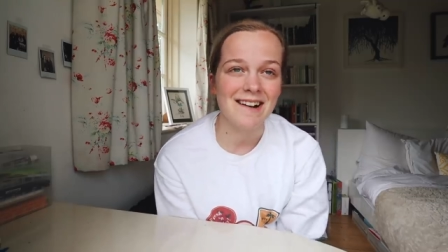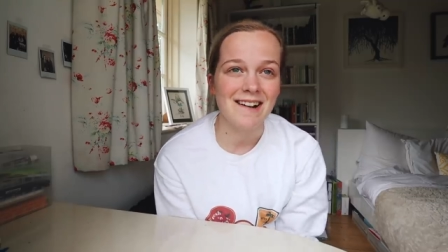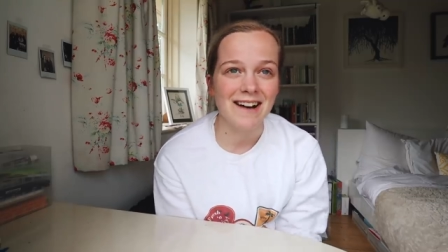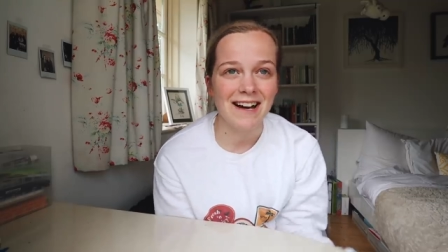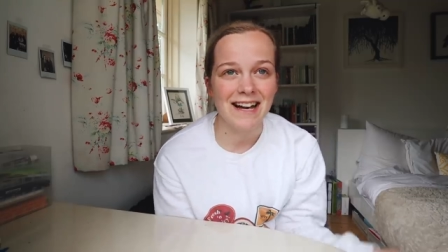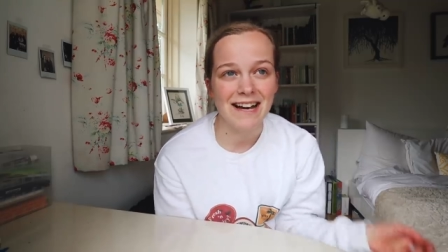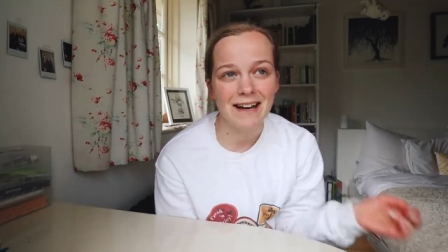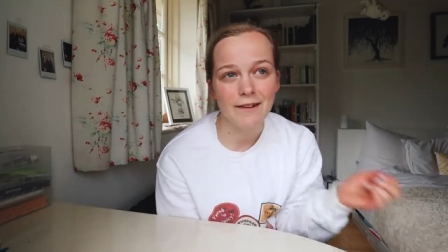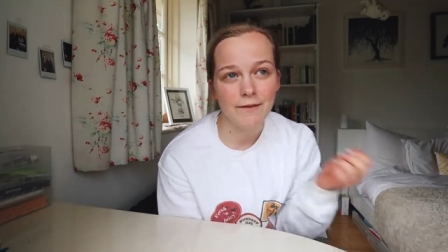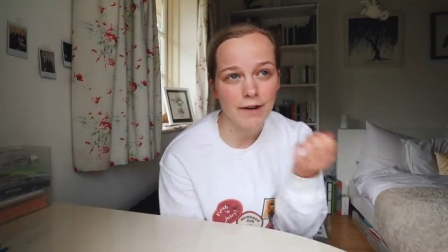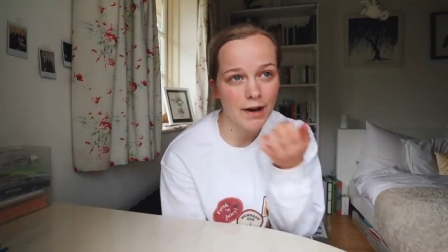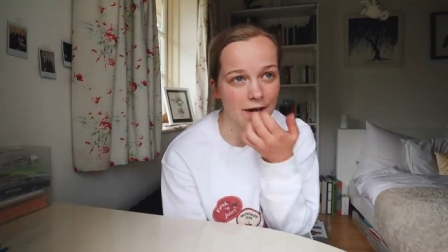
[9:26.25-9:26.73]

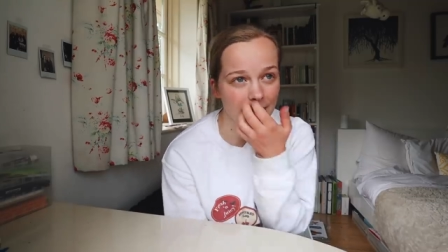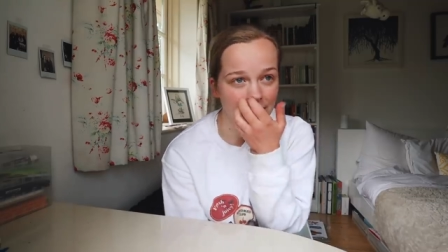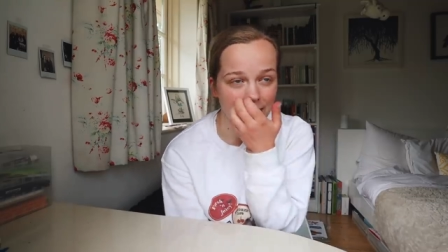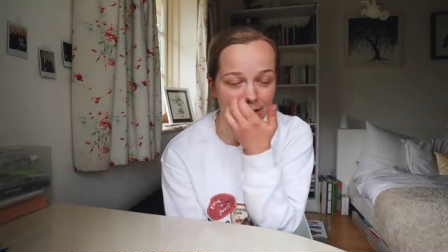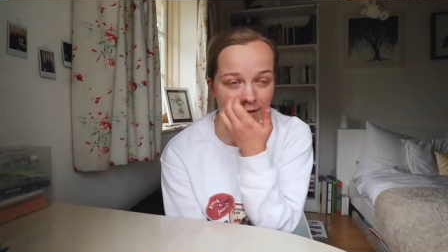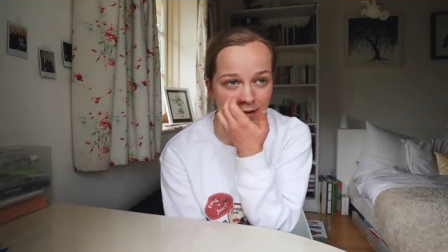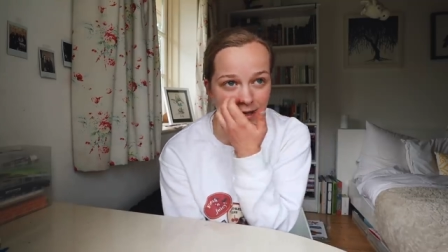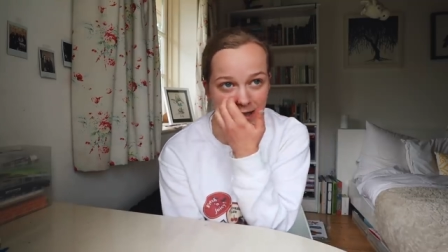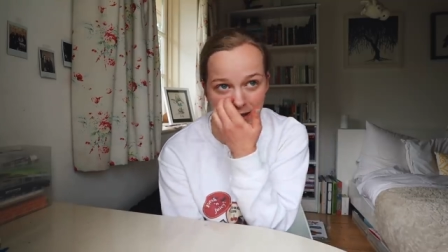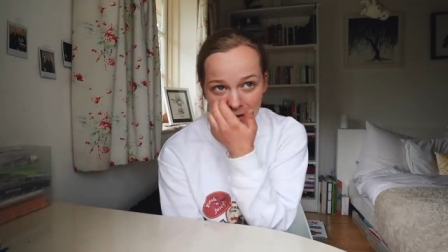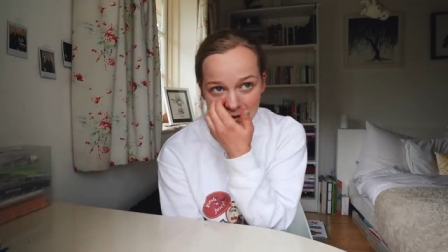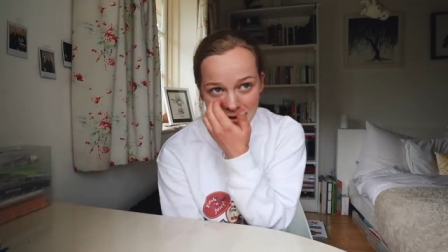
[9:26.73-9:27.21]
I have
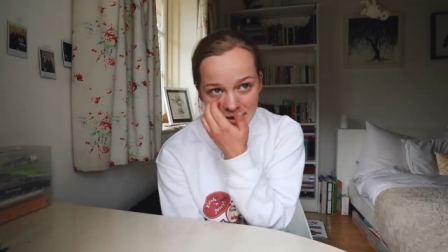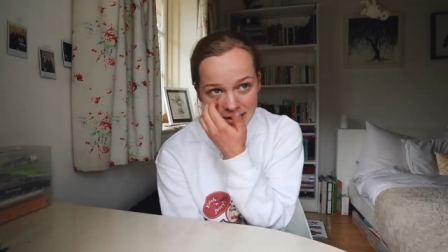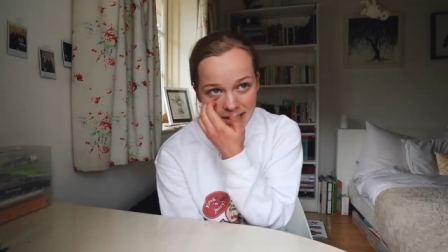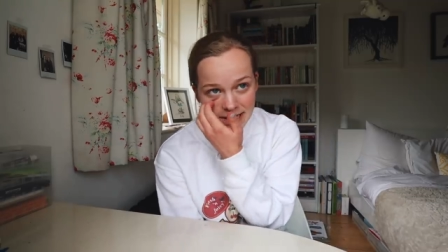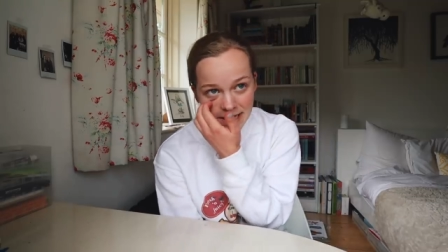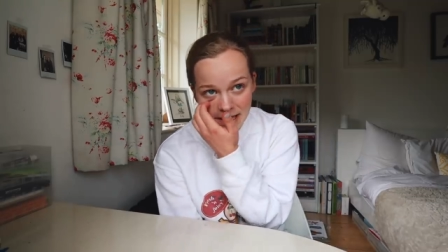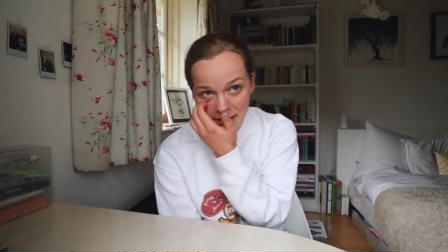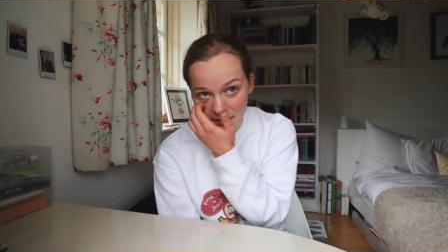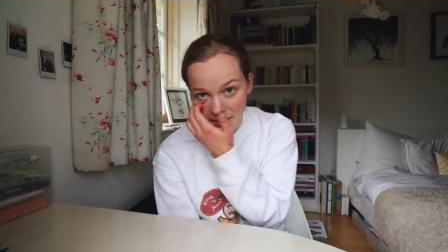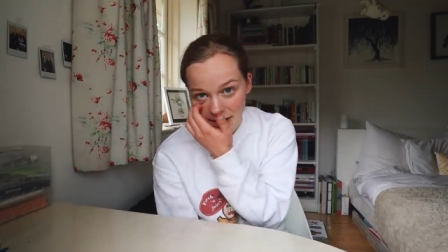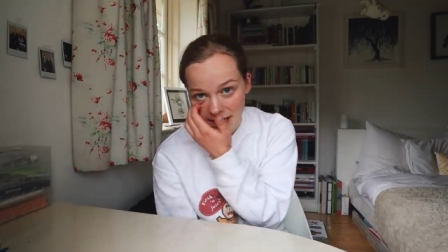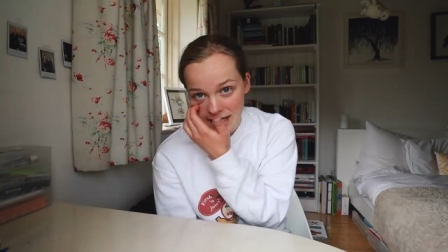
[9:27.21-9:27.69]
only really
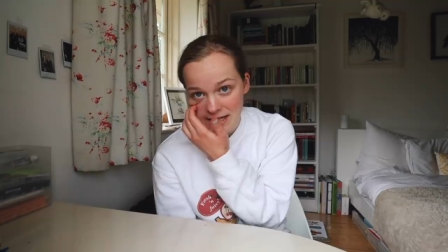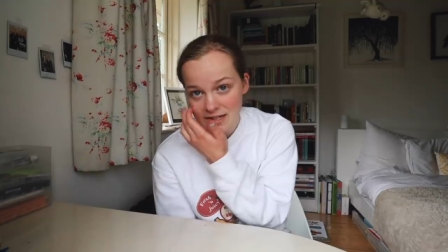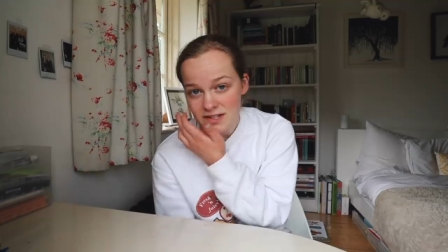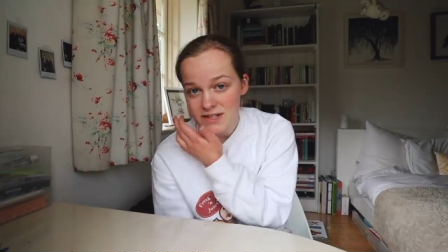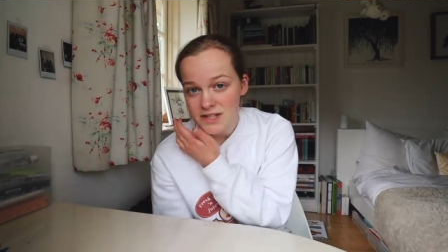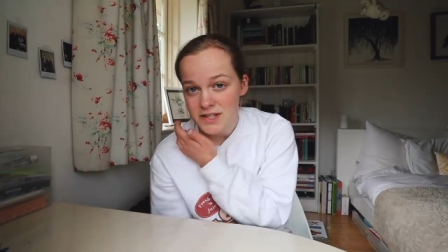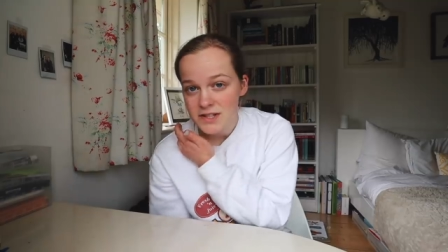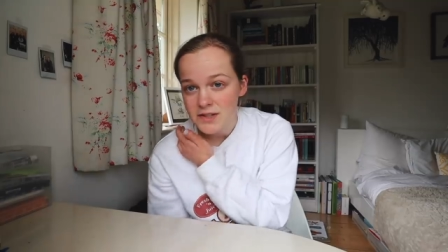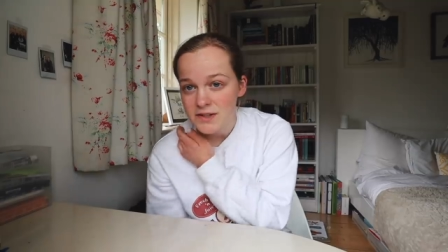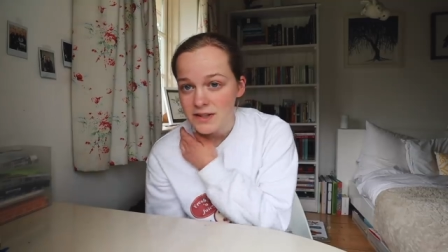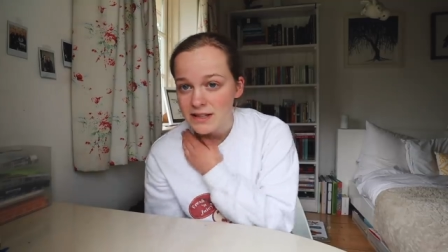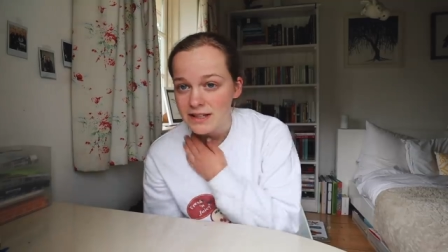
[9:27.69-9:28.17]
recently got
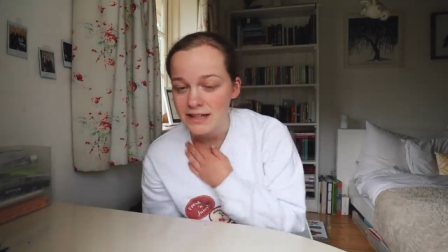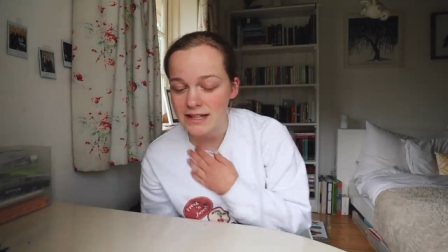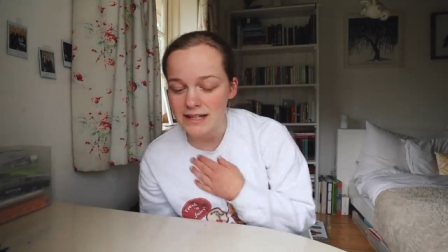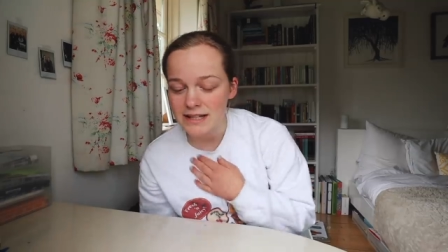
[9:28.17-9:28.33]
into doing